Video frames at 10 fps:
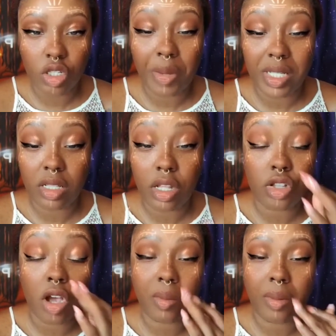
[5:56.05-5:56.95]
so basically they're
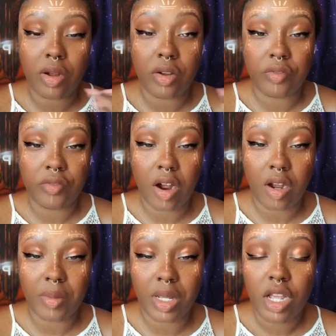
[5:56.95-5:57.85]
talking about her
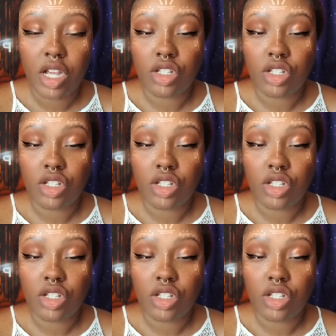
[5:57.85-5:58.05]
environment.